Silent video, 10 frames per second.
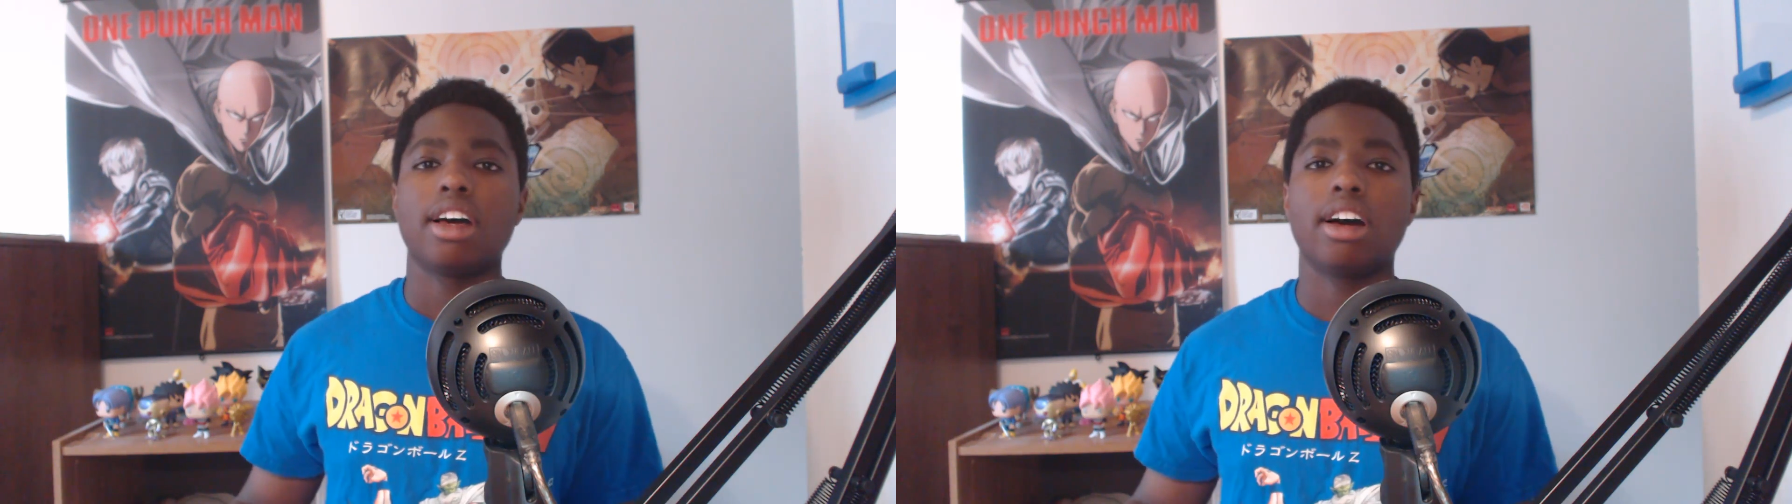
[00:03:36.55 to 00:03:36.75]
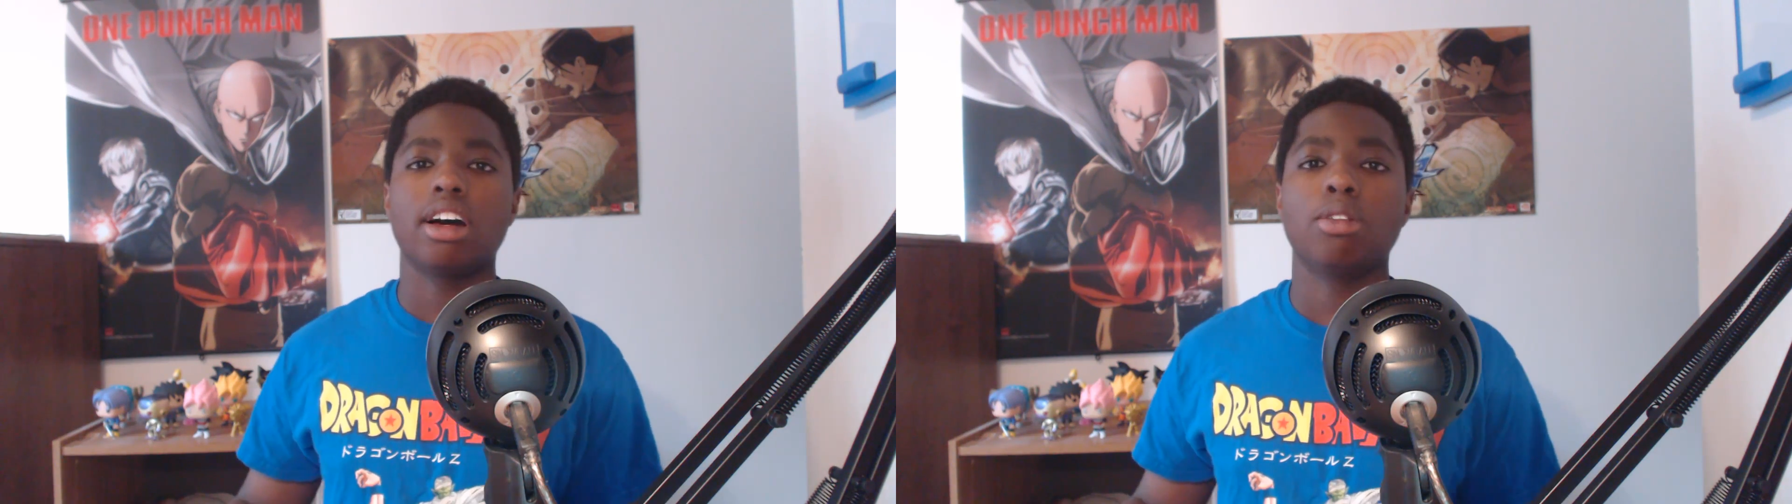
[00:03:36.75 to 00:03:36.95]

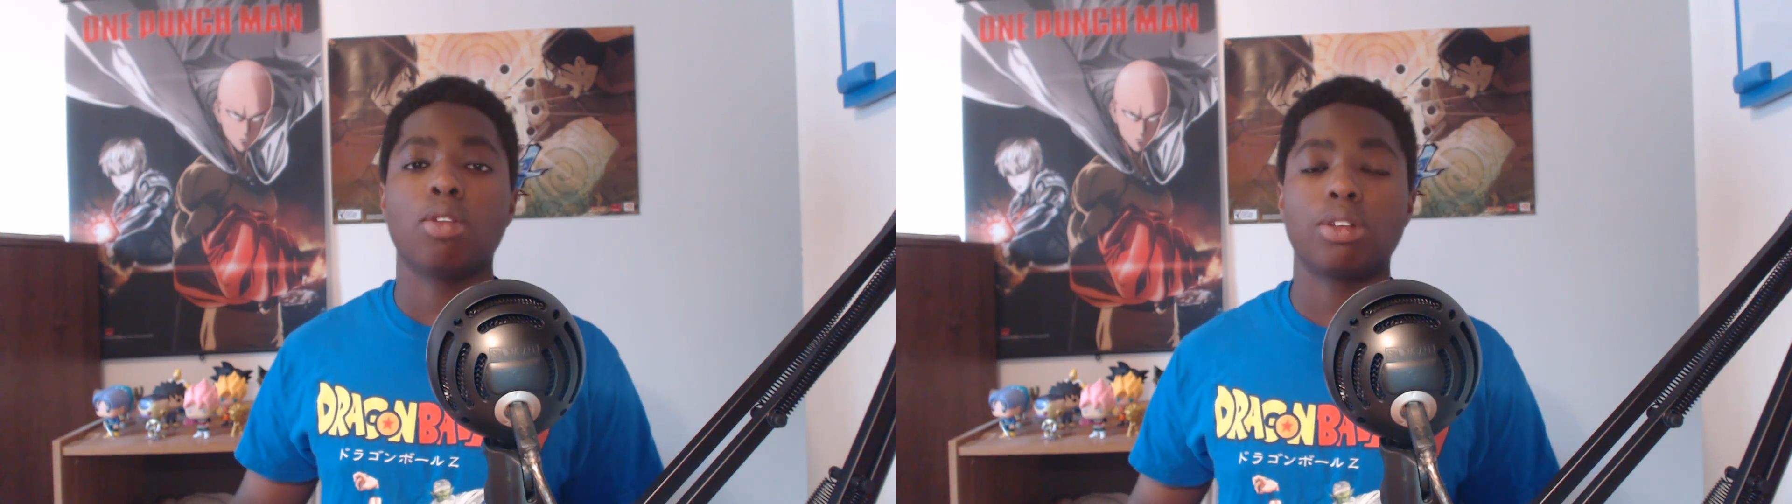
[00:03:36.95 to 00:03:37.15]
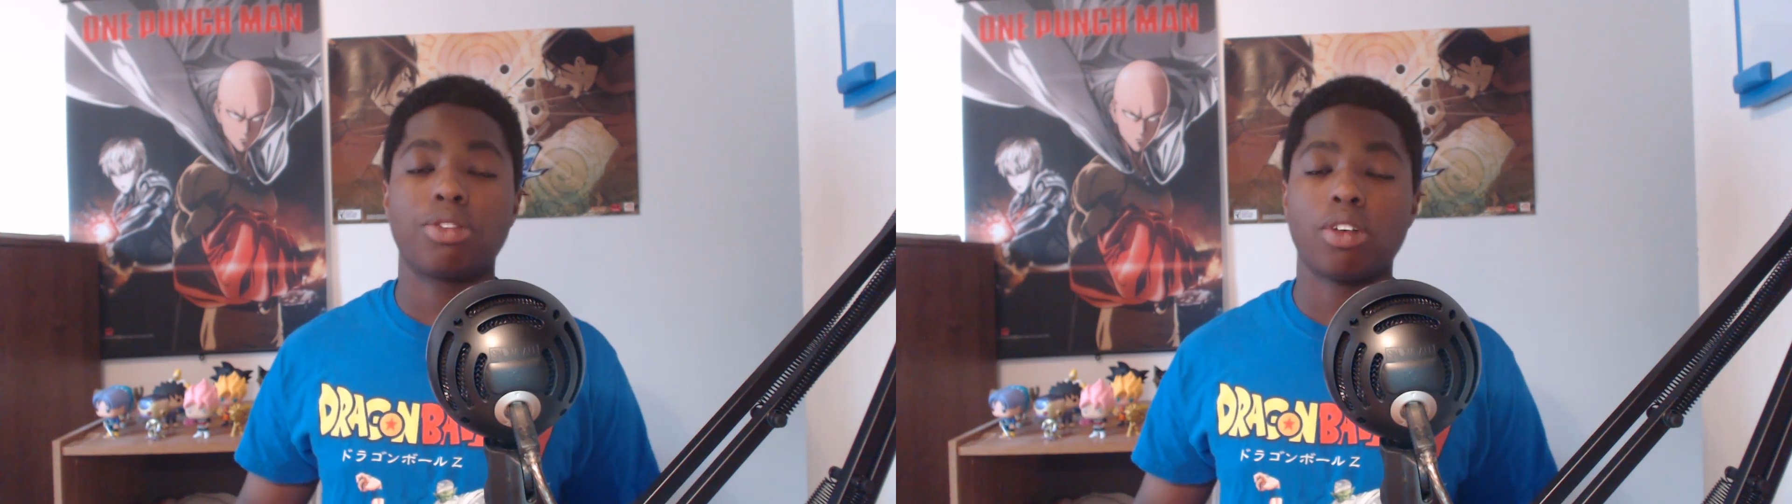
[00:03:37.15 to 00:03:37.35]

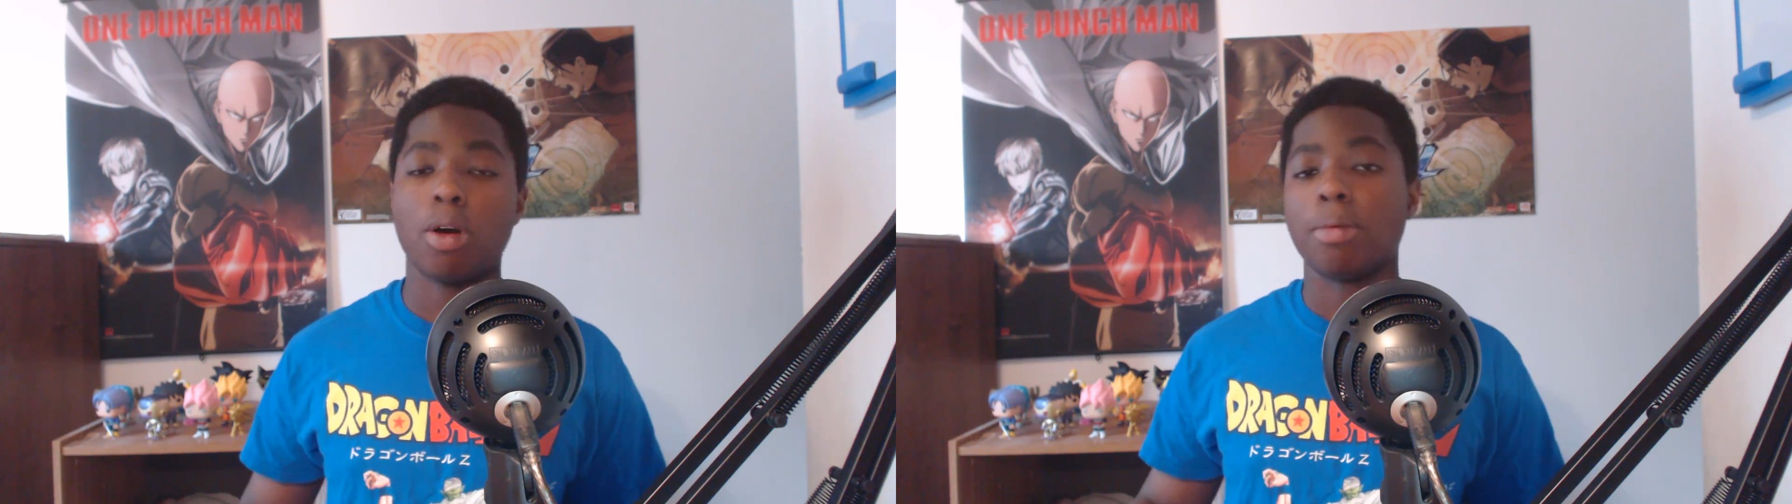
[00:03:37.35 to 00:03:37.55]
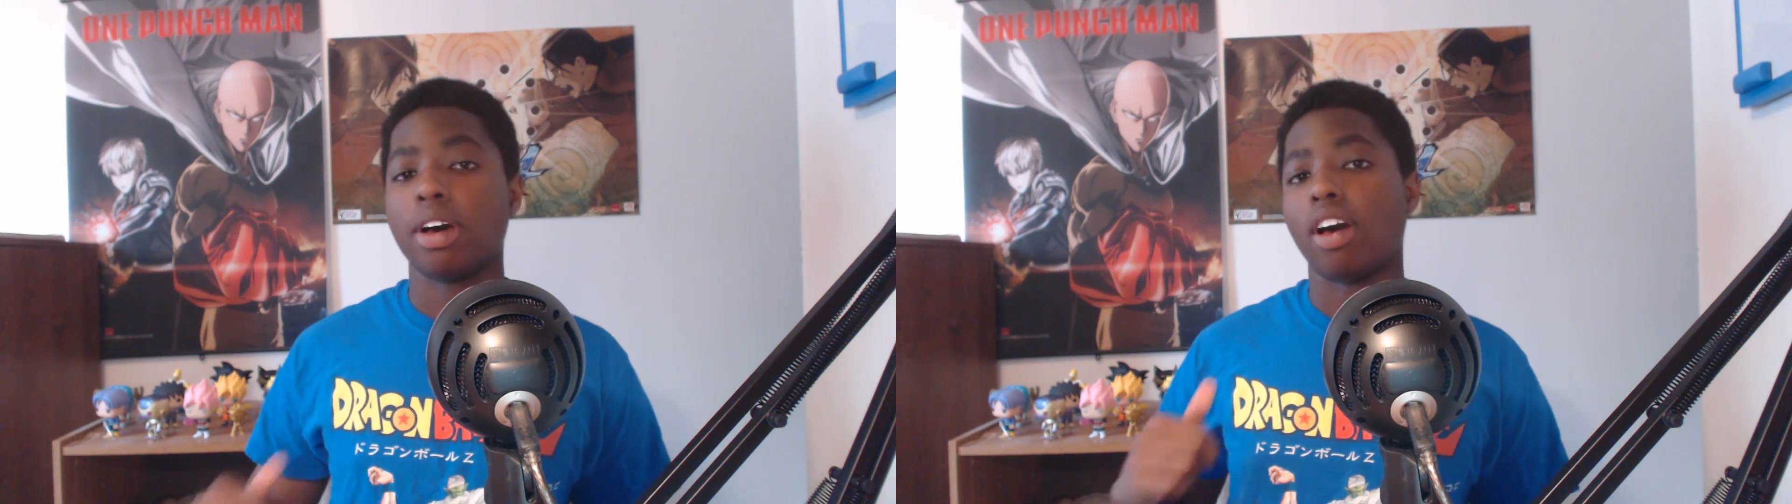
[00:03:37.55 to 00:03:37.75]
One for
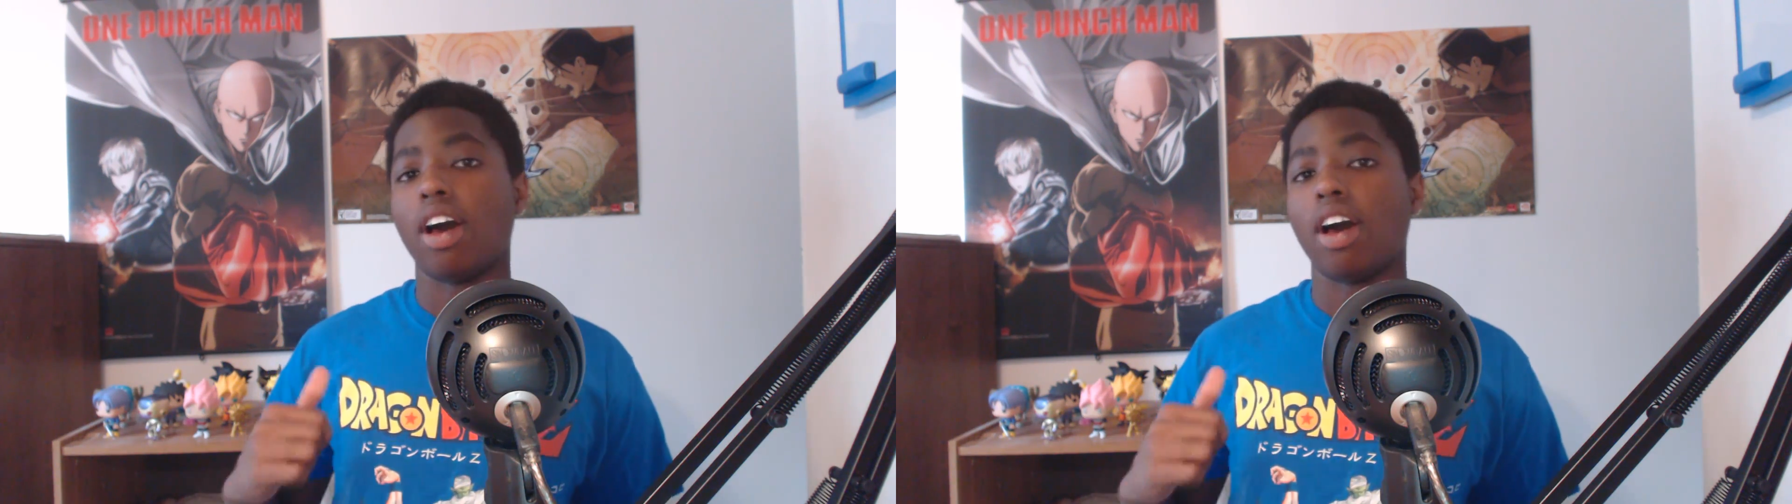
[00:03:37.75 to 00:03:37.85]
All my